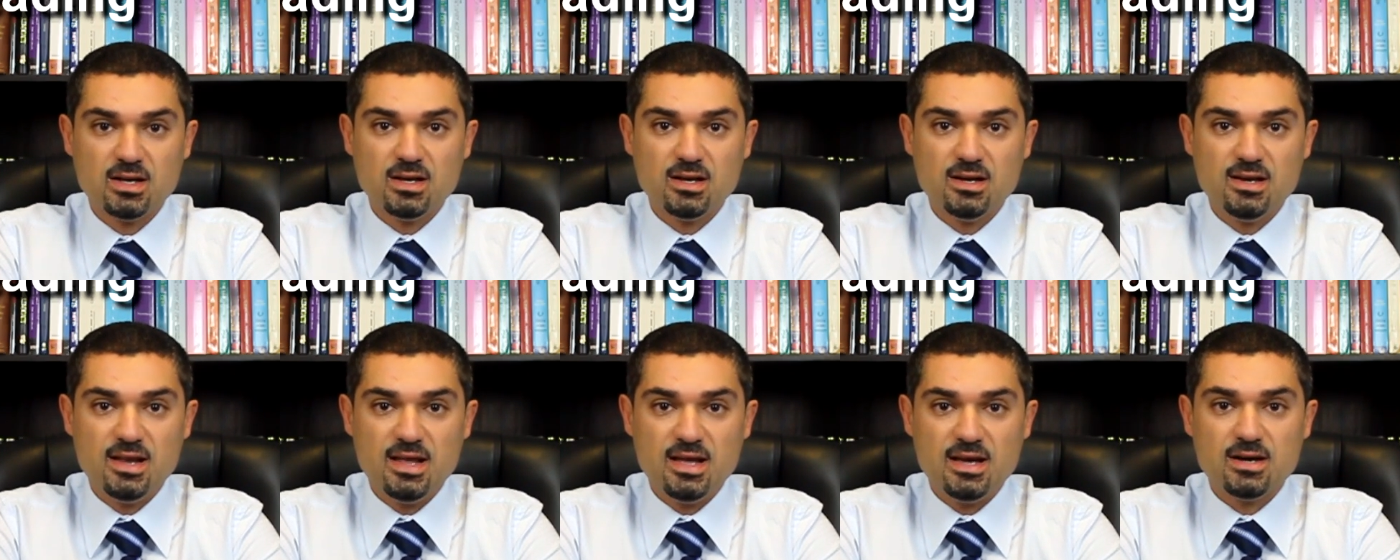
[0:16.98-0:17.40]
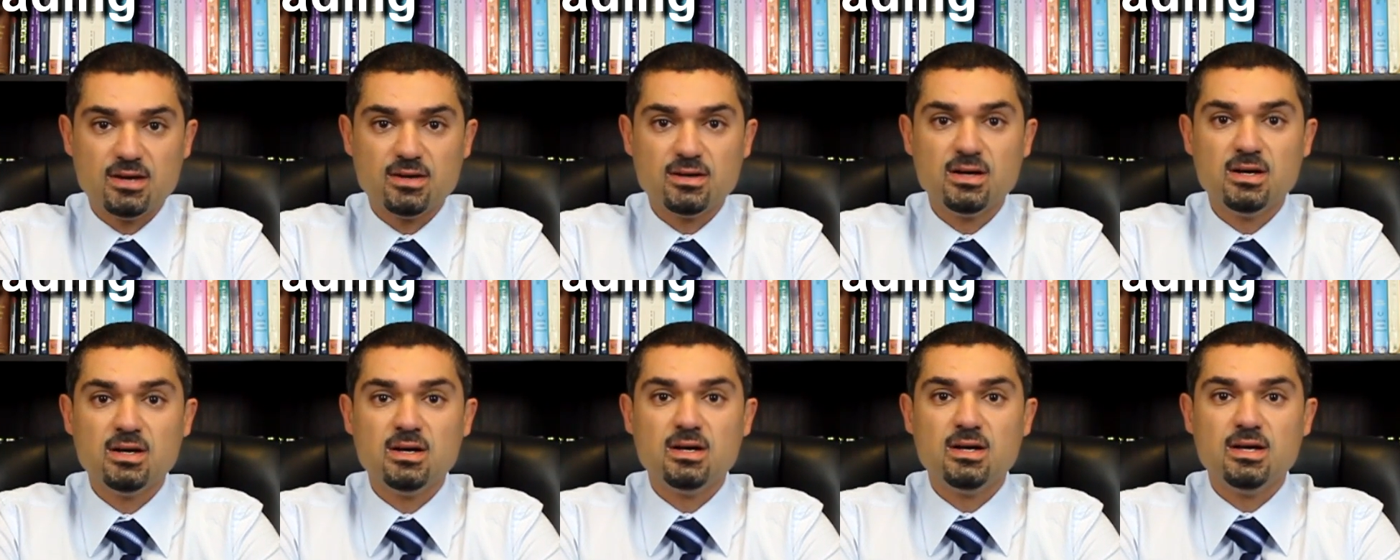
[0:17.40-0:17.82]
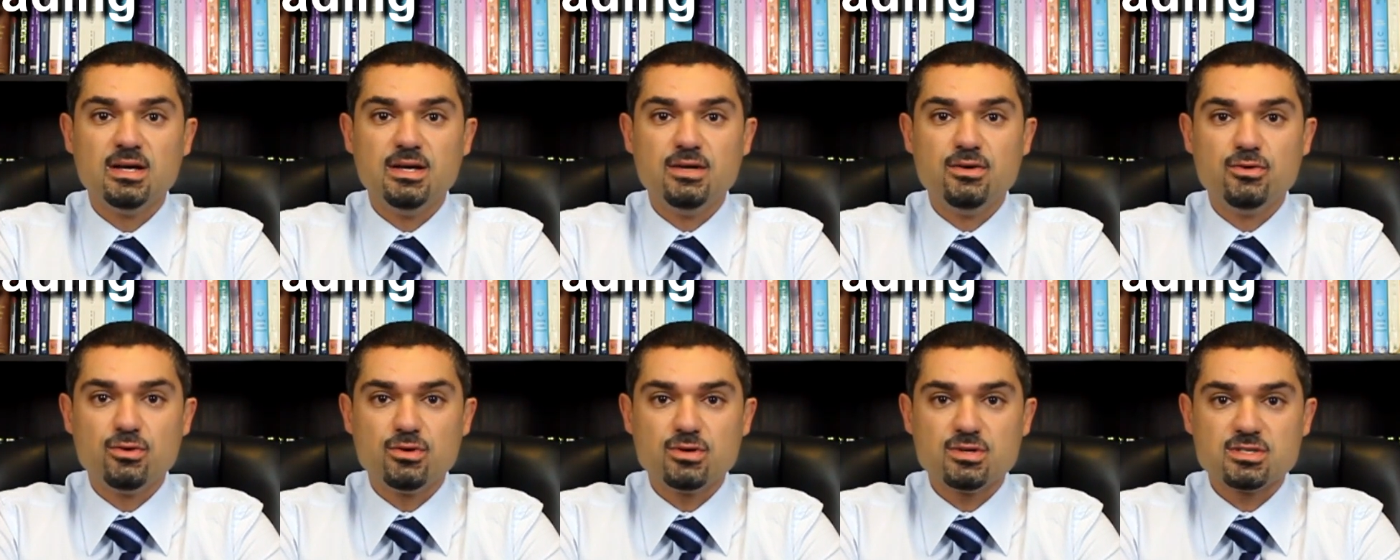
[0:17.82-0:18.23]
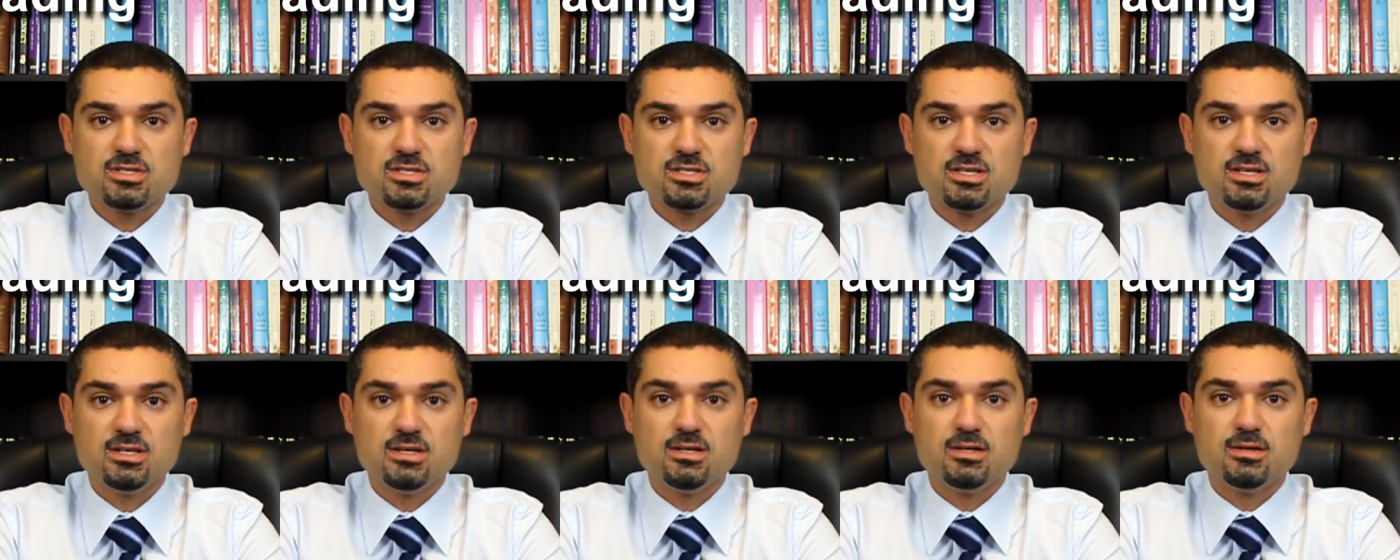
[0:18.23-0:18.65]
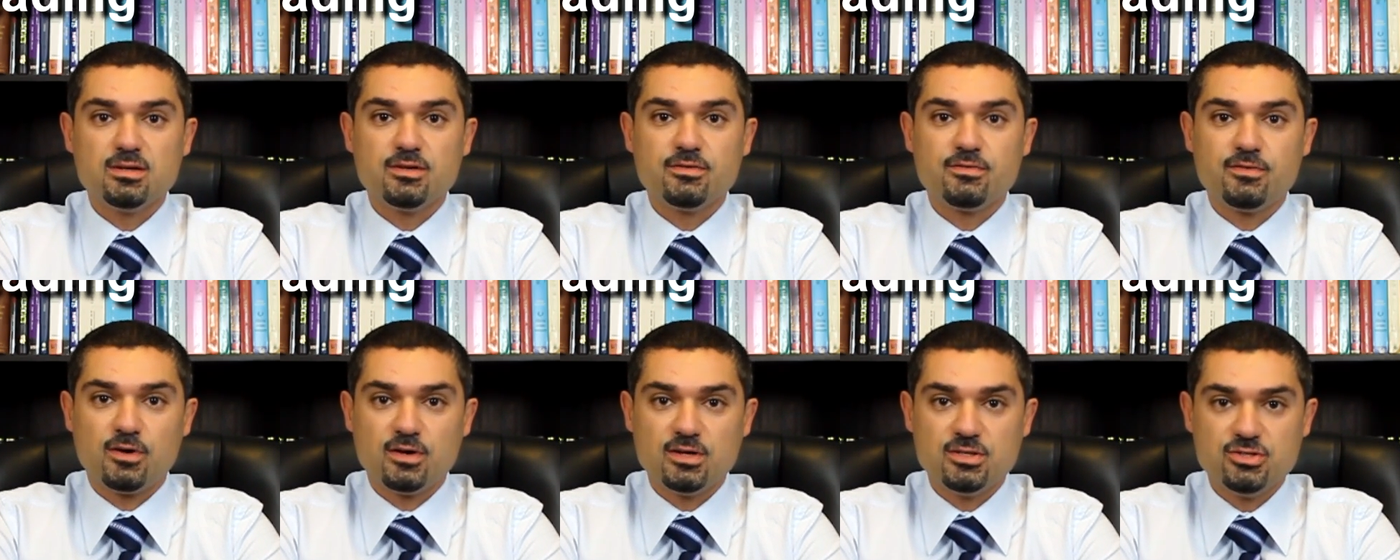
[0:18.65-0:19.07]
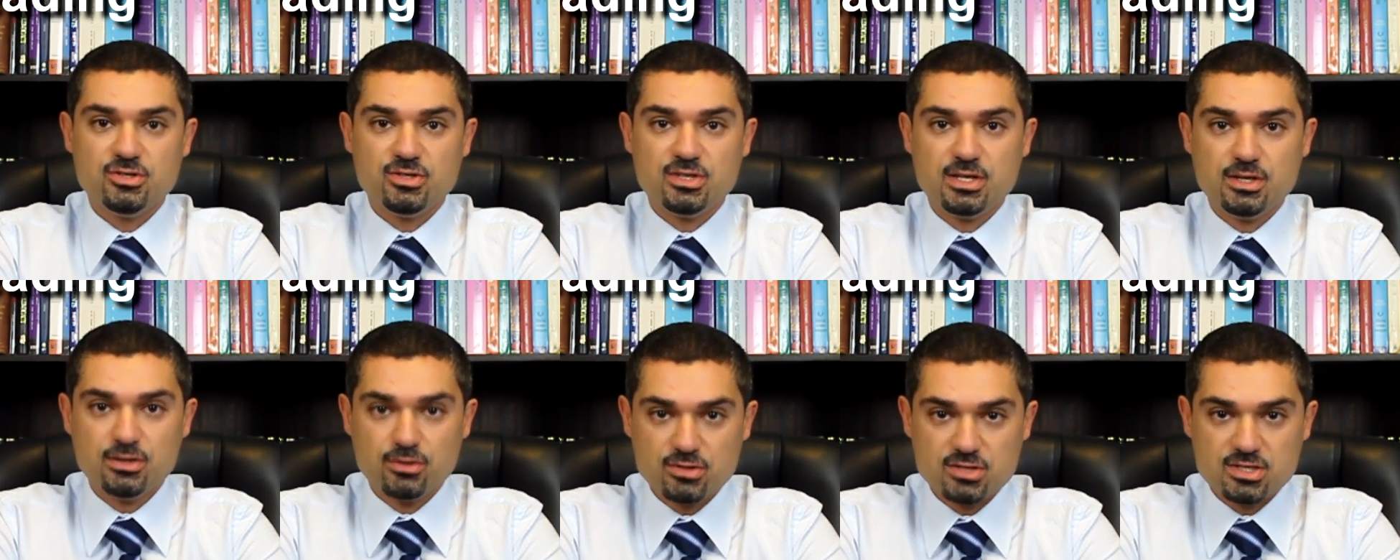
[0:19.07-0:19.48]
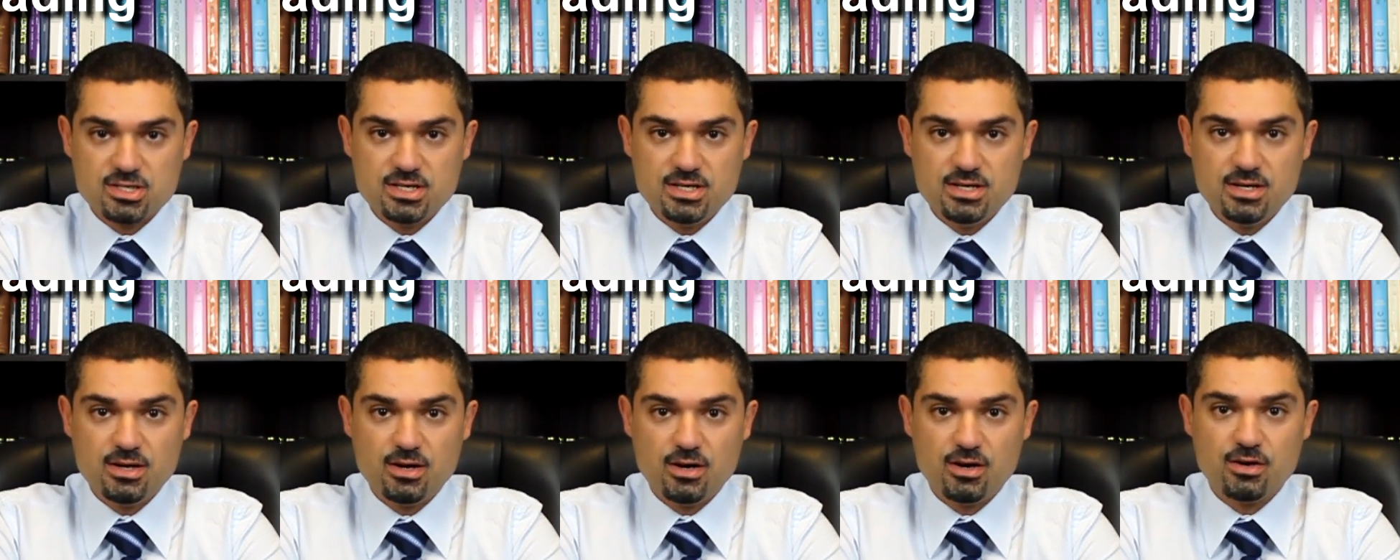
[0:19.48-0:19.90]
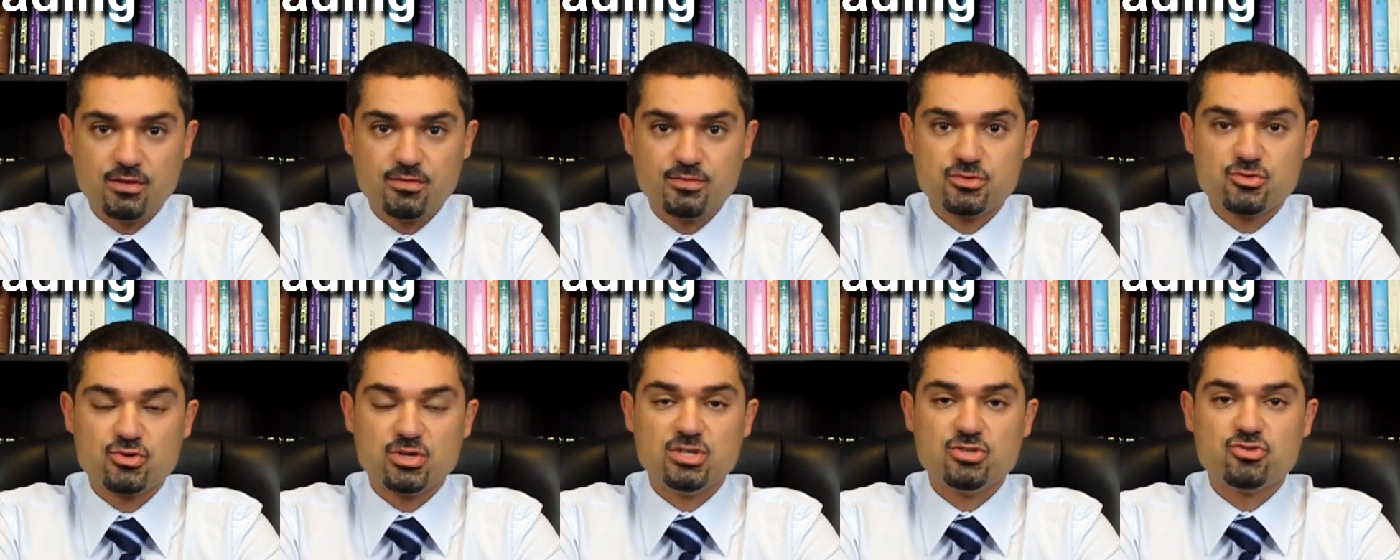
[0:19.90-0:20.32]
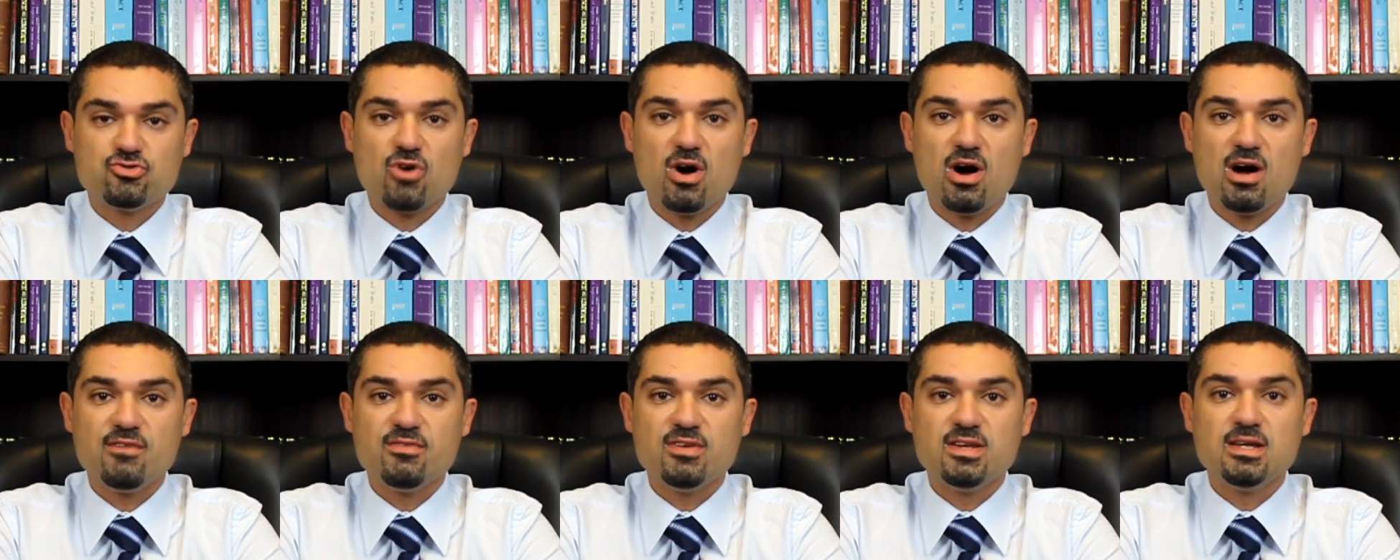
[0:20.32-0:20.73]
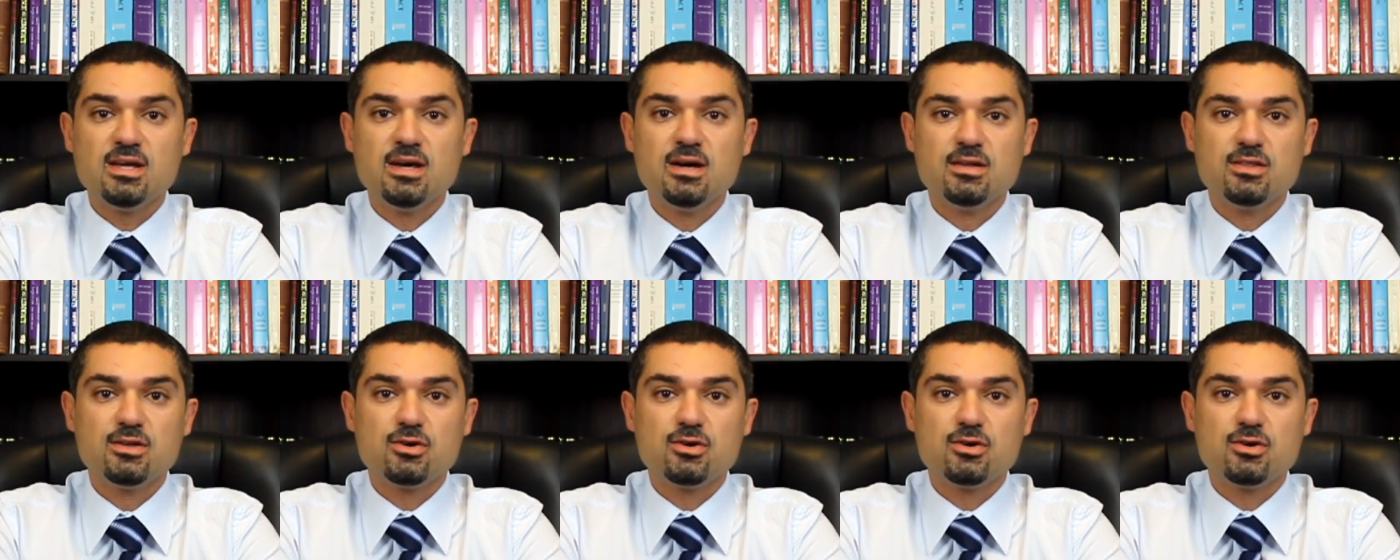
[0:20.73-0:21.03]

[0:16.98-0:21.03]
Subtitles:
Now, in order to find you guilty of drink driving,